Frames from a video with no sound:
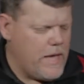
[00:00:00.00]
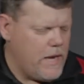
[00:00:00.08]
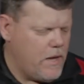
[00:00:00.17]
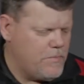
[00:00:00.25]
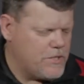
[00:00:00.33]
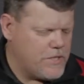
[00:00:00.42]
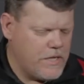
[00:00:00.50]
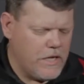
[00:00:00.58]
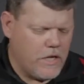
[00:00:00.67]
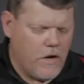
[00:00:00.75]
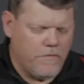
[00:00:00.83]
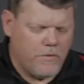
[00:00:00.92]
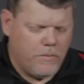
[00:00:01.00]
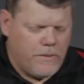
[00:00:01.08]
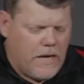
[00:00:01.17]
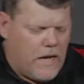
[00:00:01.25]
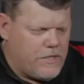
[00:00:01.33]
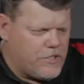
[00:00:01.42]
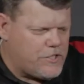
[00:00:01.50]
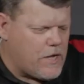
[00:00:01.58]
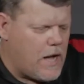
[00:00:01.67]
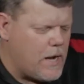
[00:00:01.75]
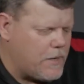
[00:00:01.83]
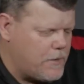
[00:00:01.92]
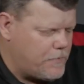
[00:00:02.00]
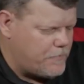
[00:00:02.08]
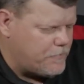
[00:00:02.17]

that, I'm just going to get comfortable behind the stock.